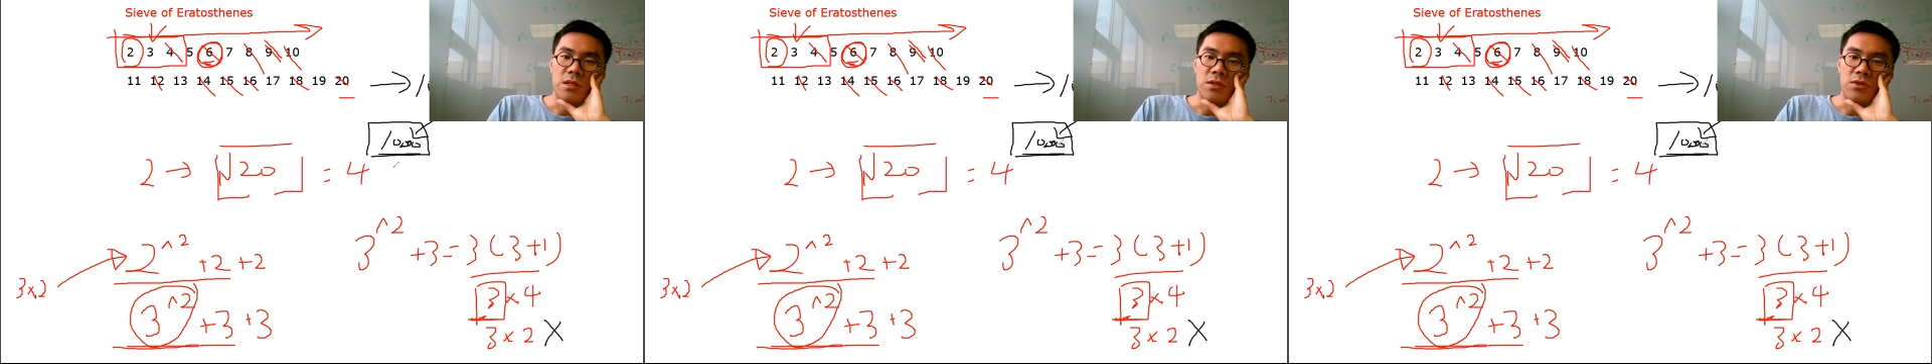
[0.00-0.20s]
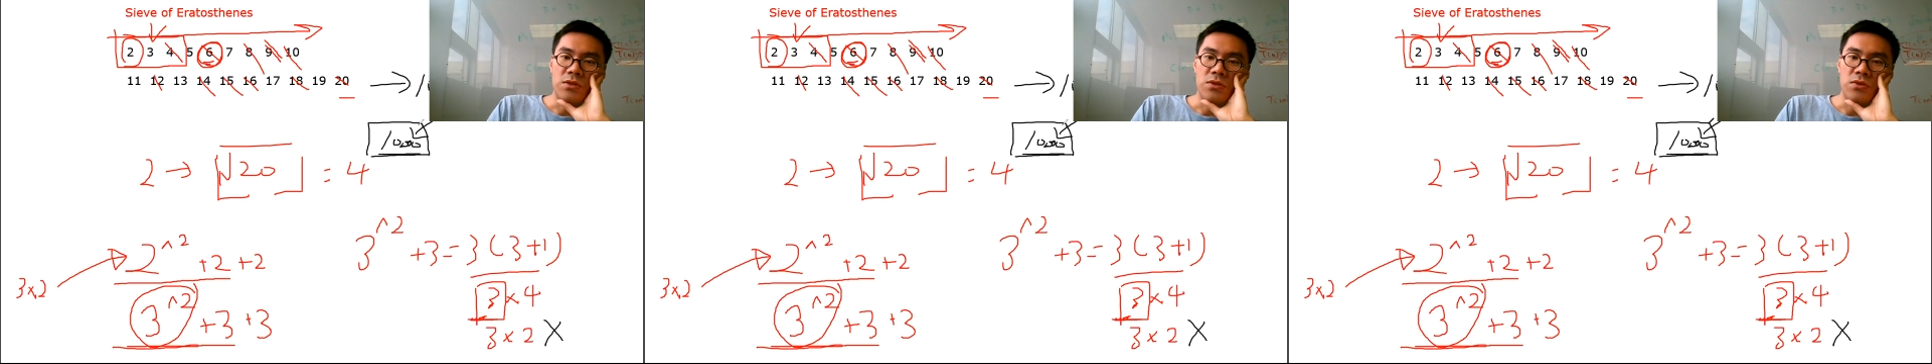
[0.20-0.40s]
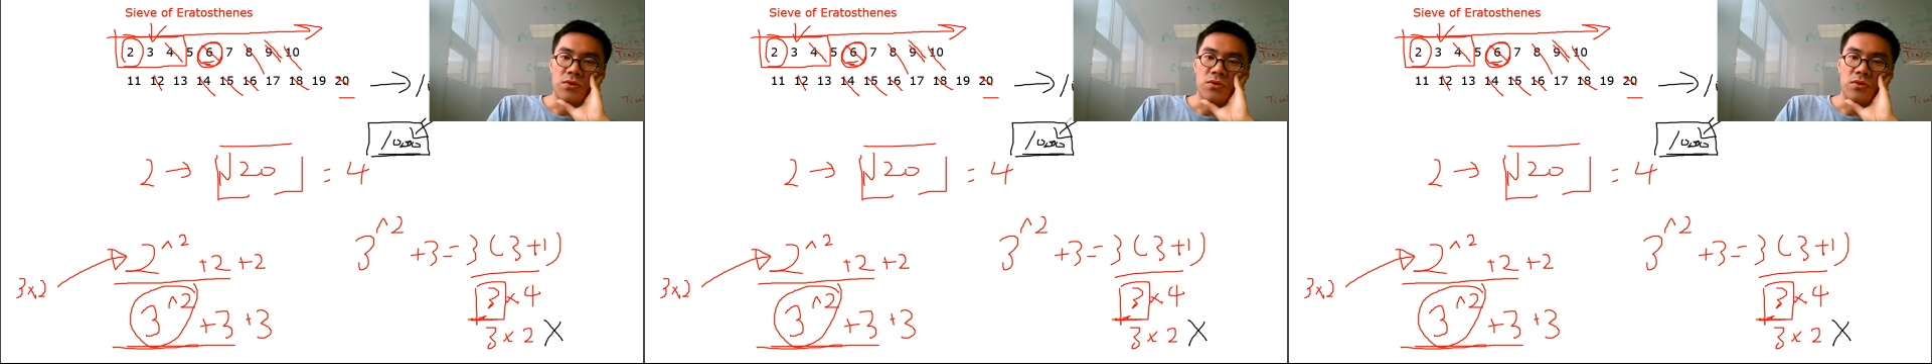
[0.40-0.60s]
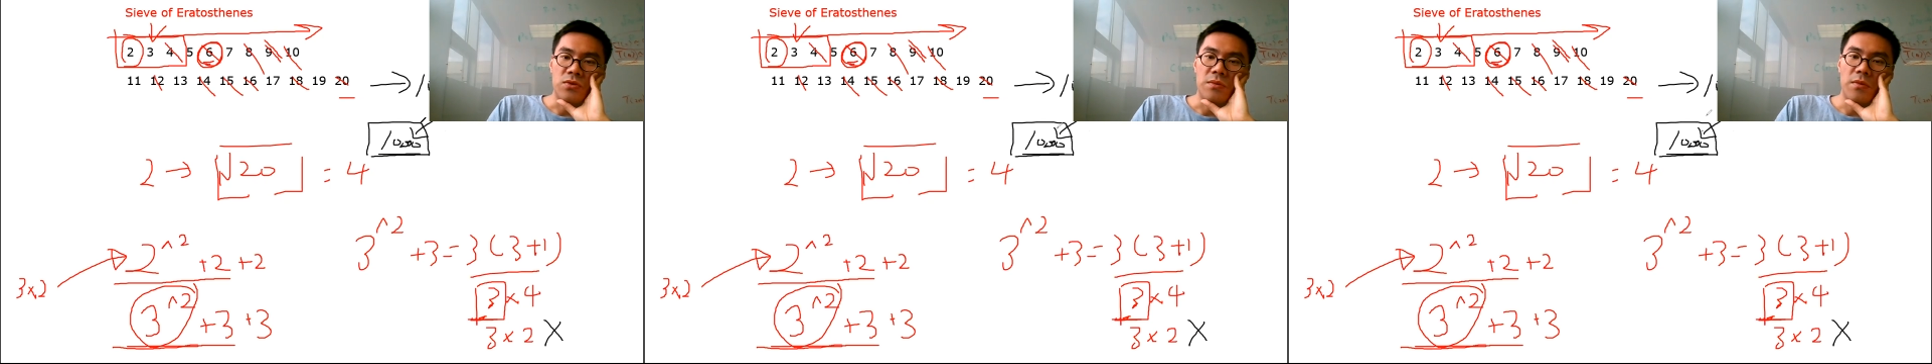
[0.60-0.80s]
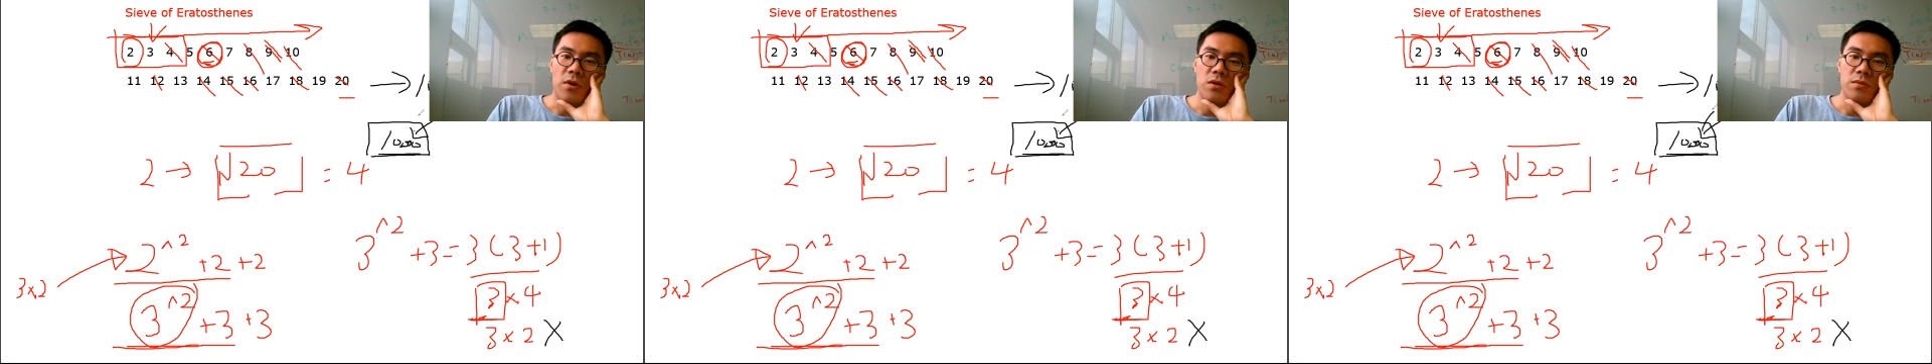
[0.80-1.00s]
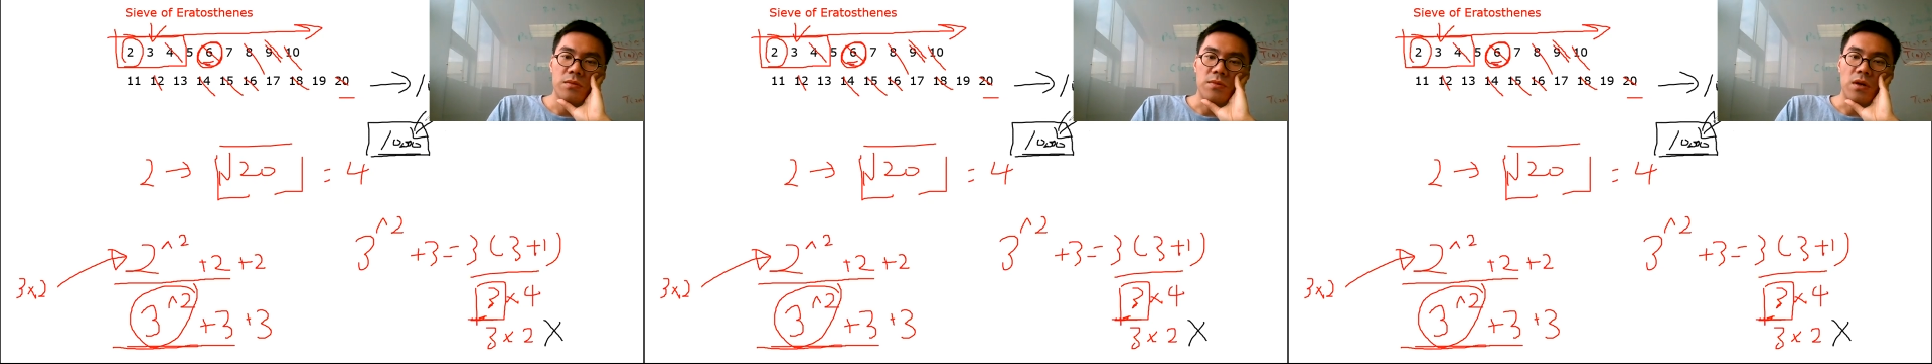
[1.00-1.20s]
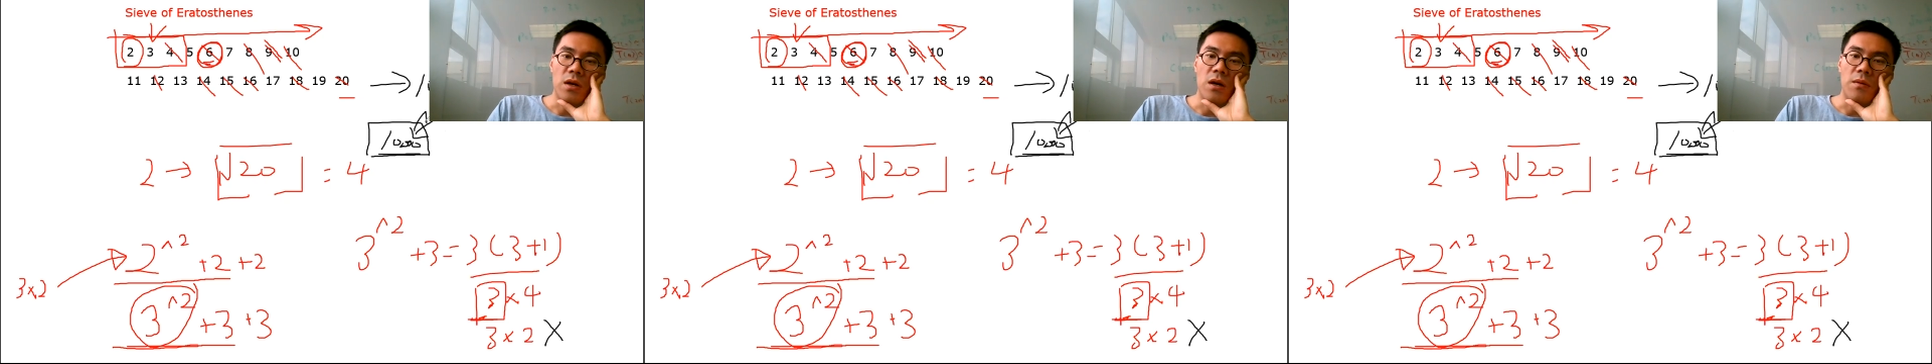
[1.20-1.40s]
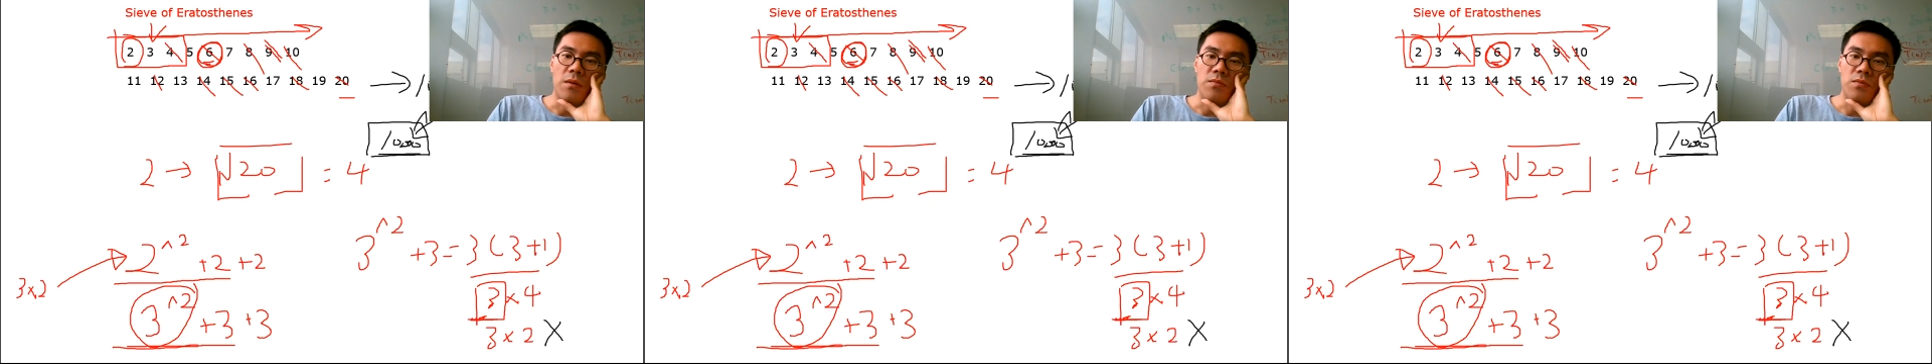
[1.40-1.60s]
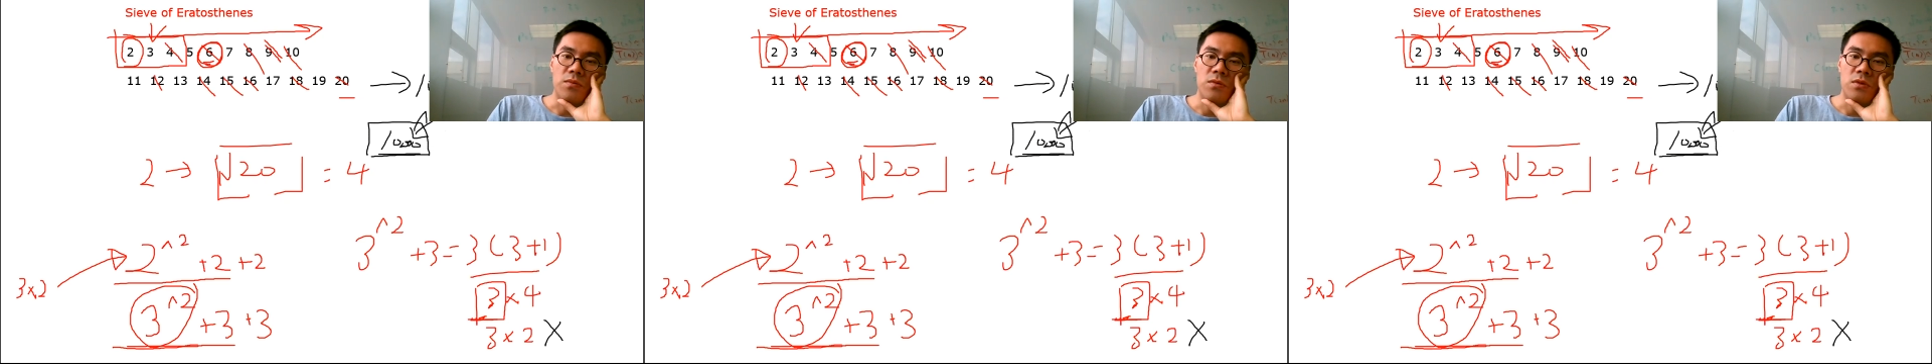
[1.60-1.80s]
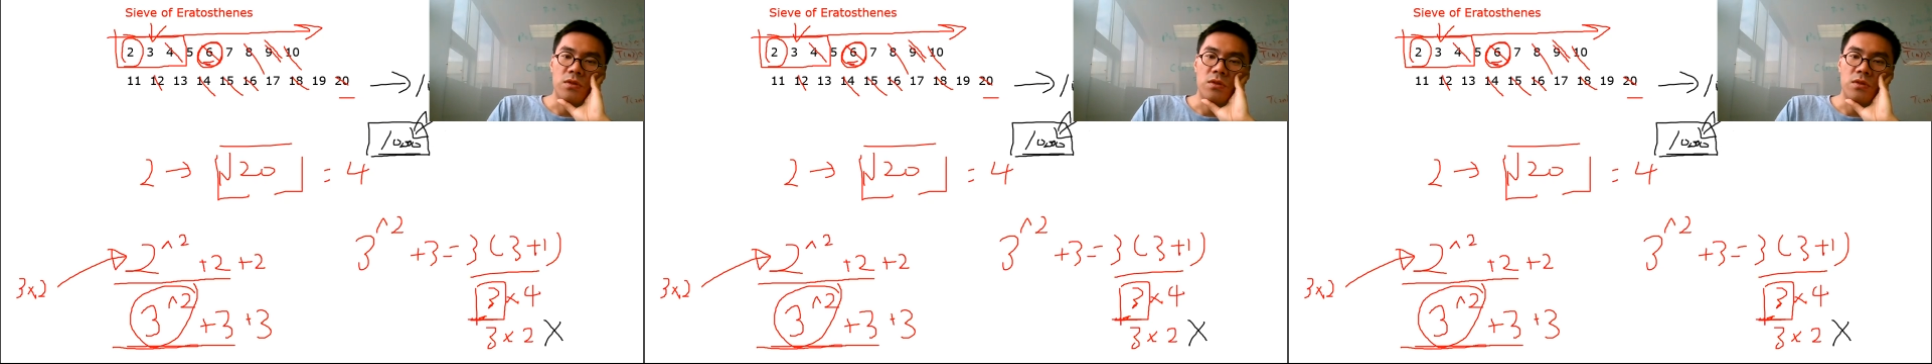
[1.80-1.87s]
need to do a multiple,